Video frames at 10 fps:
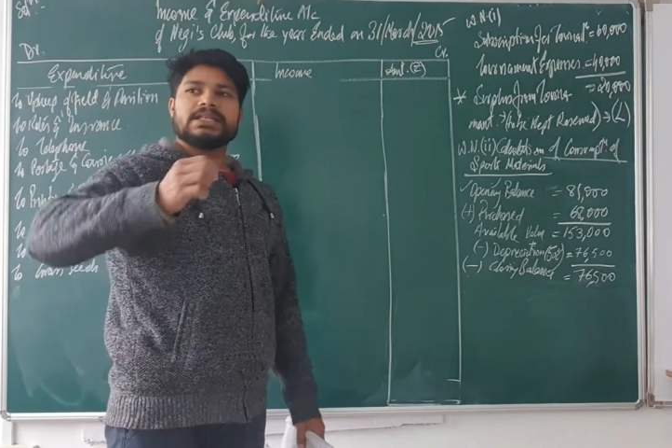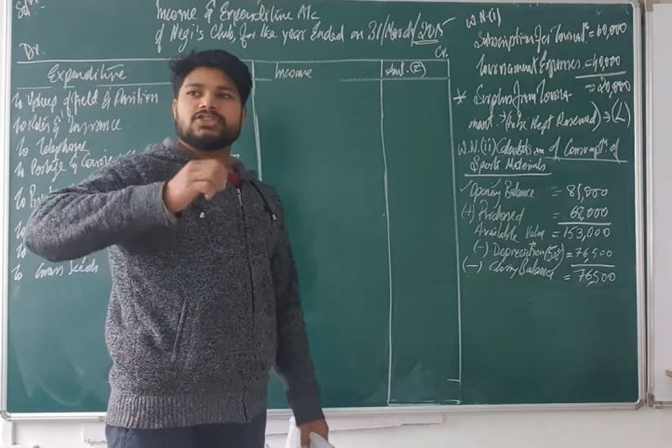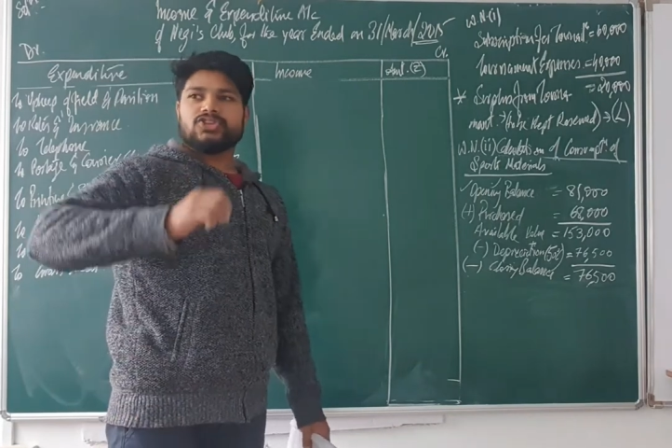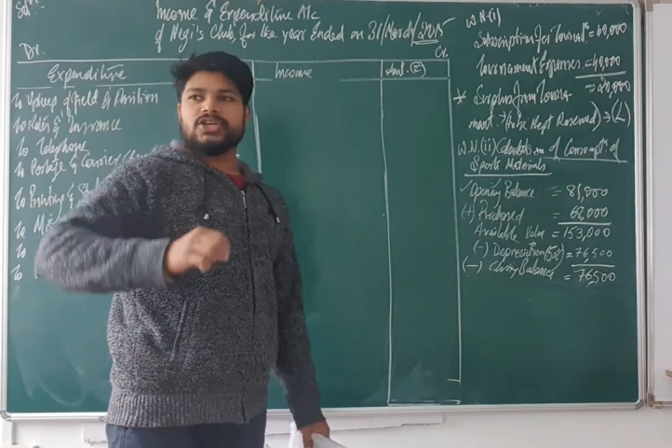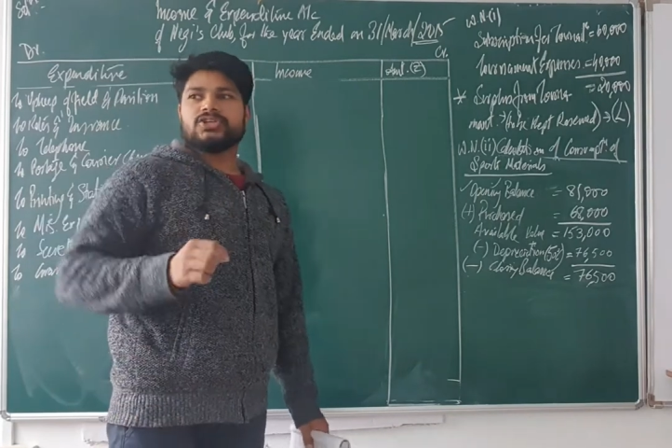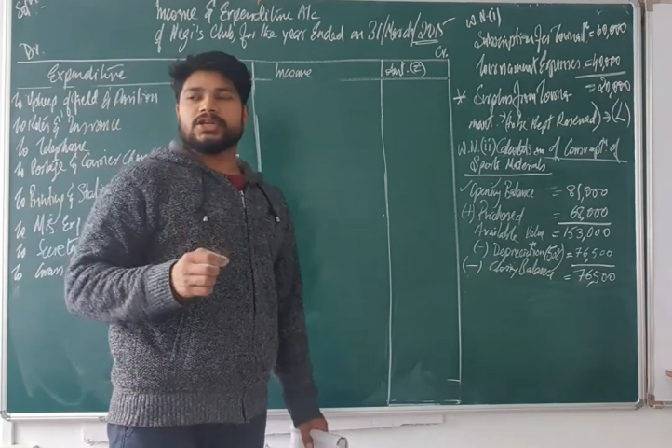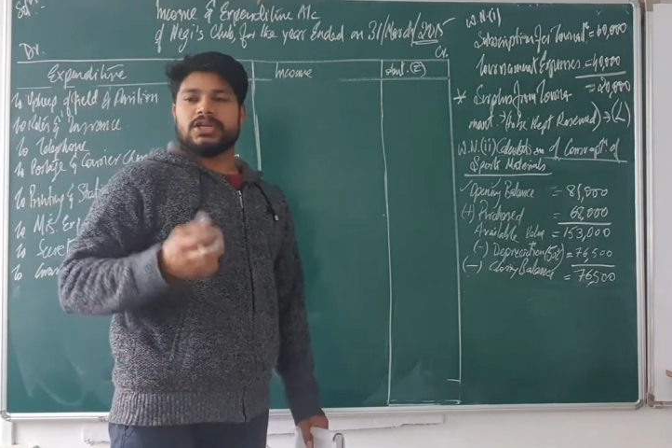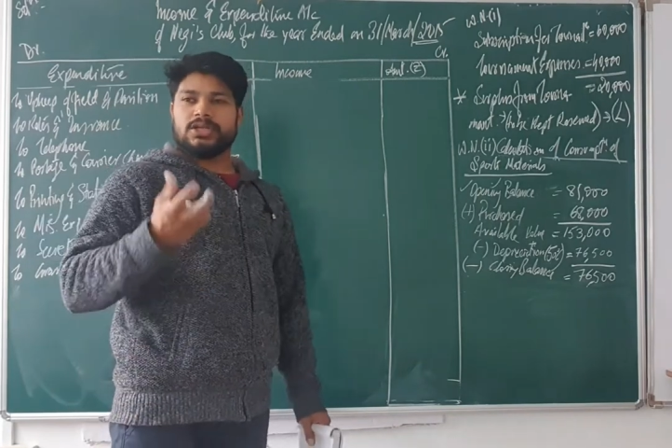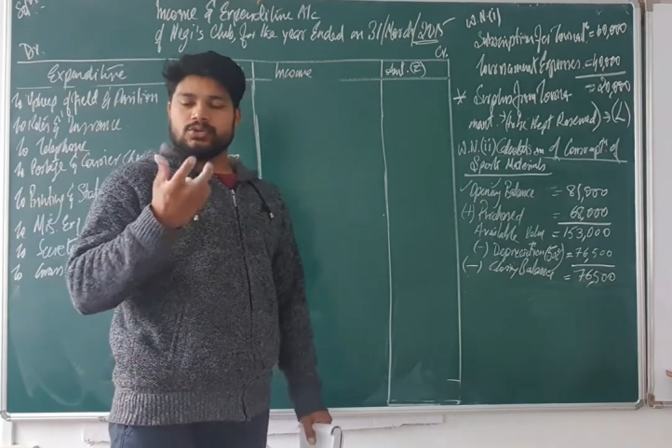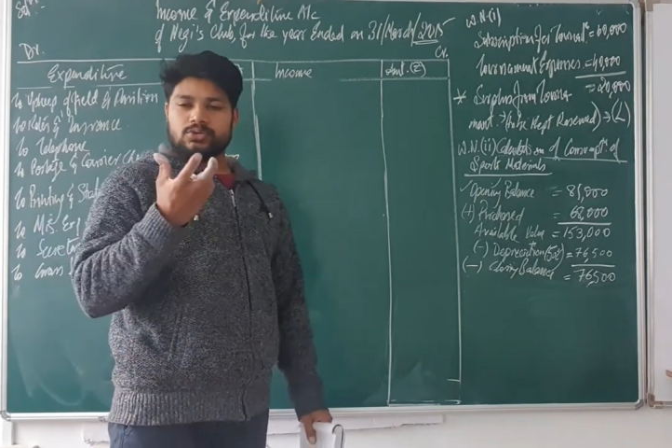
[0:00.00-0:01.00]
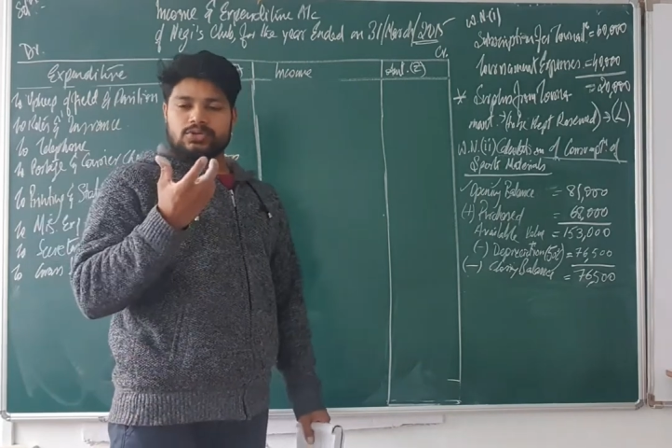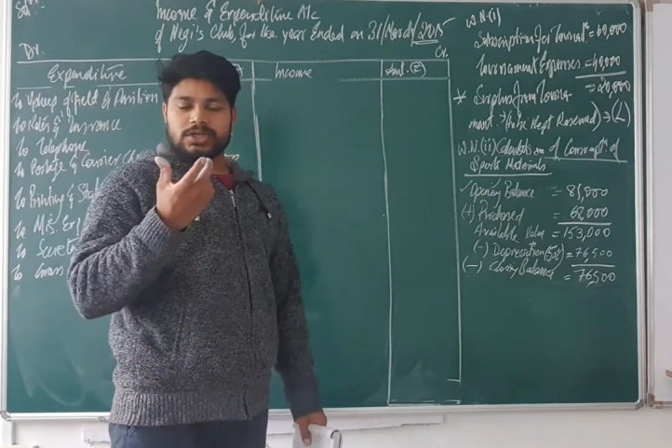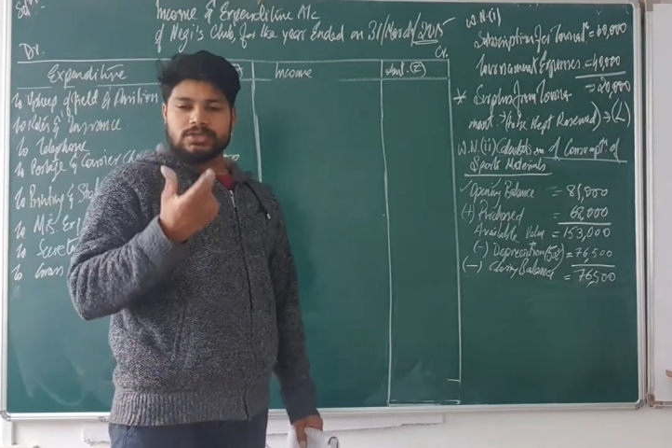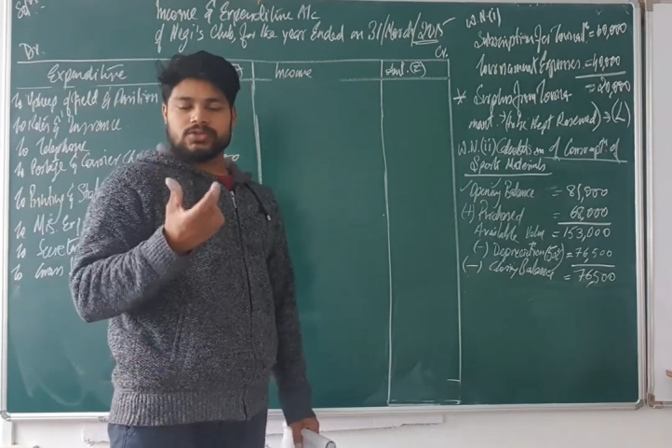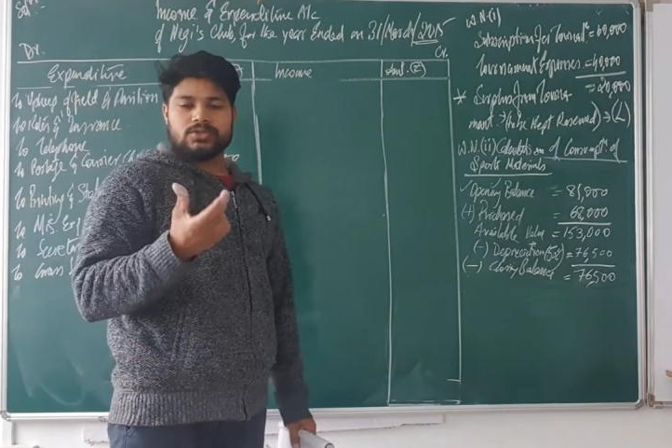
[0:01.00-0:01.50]
and stationery, those
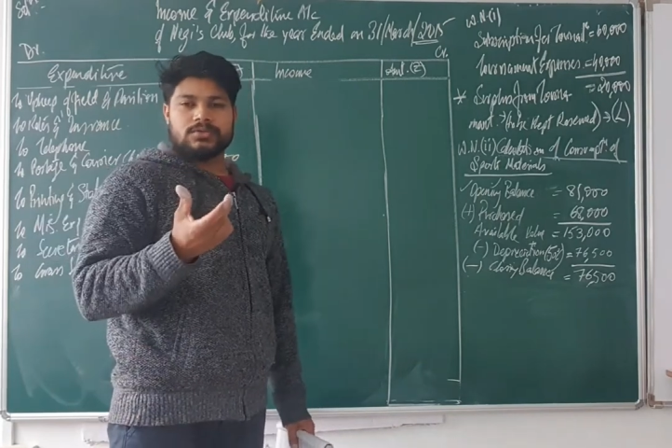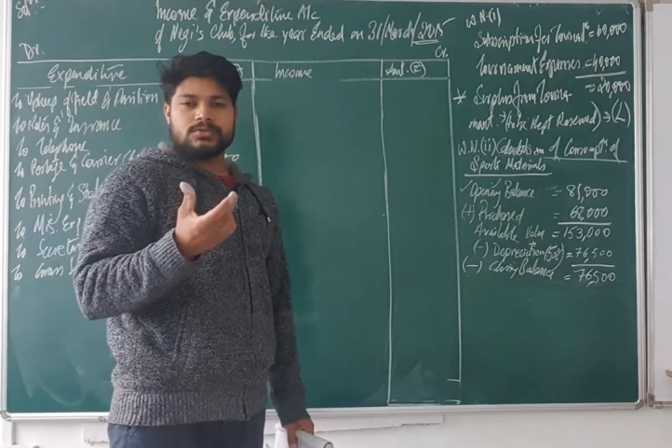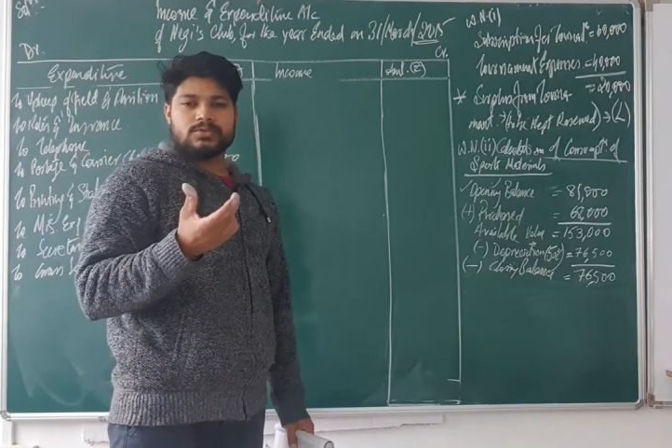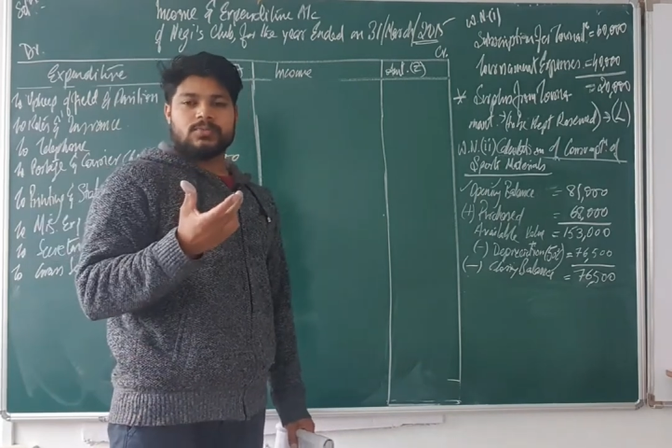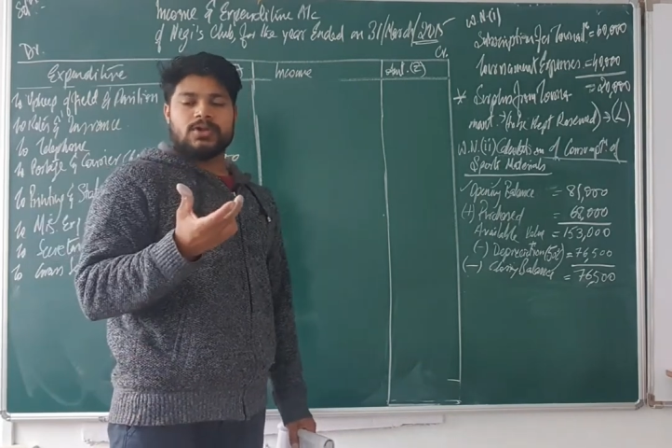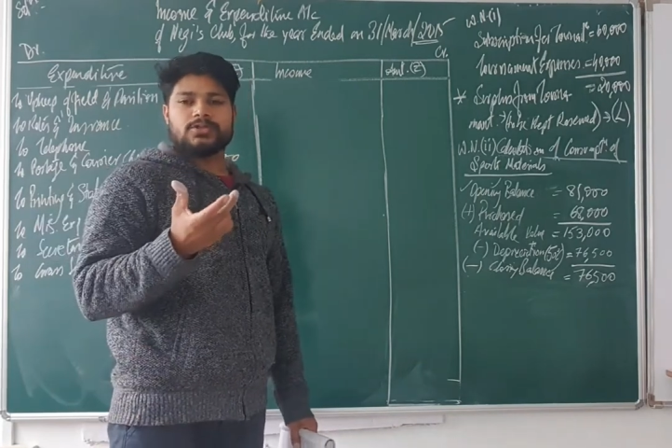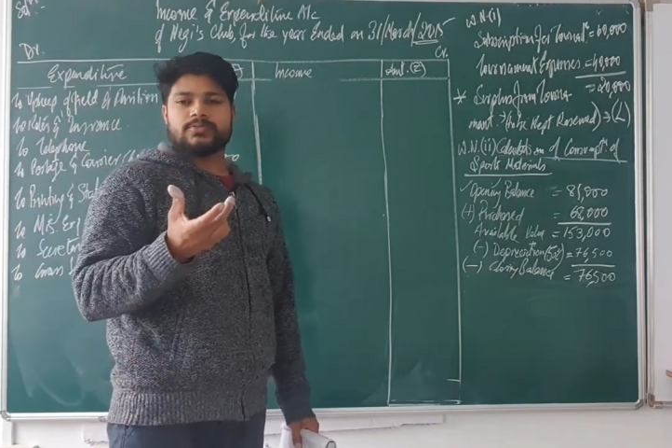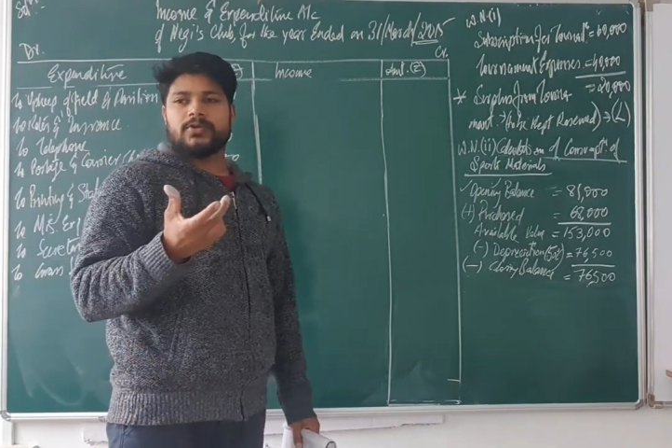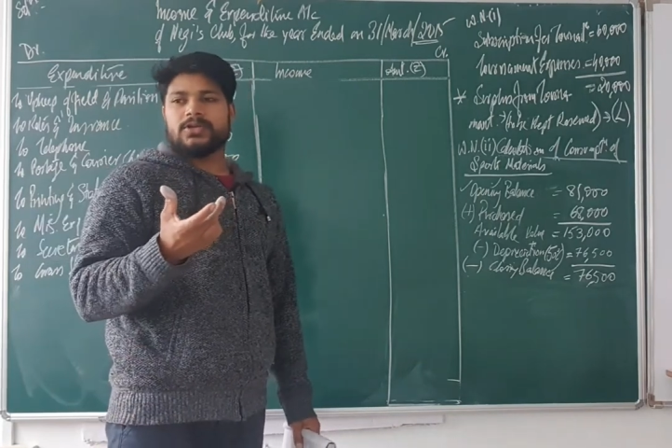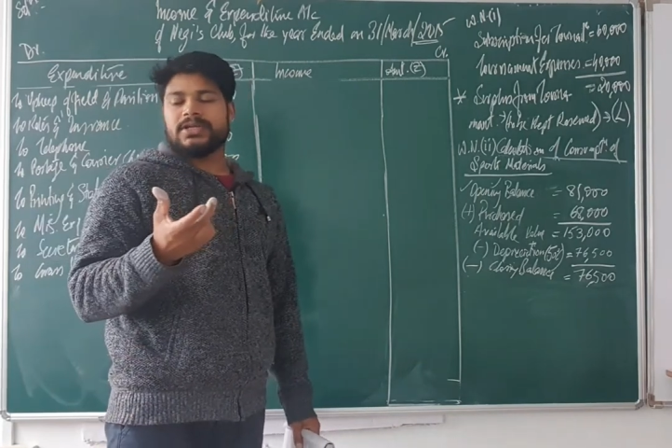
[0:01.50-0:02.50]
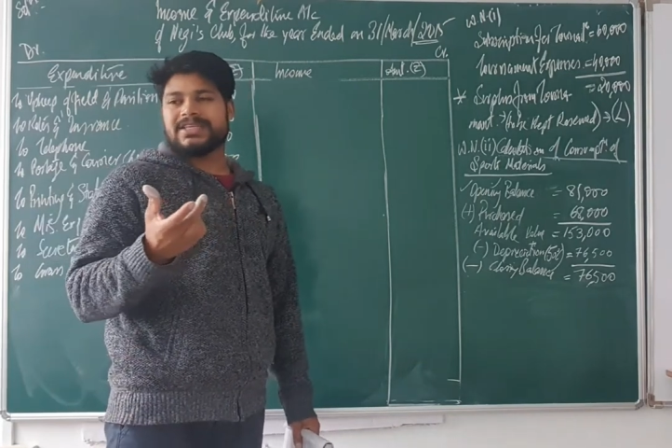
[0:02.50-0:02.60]
are small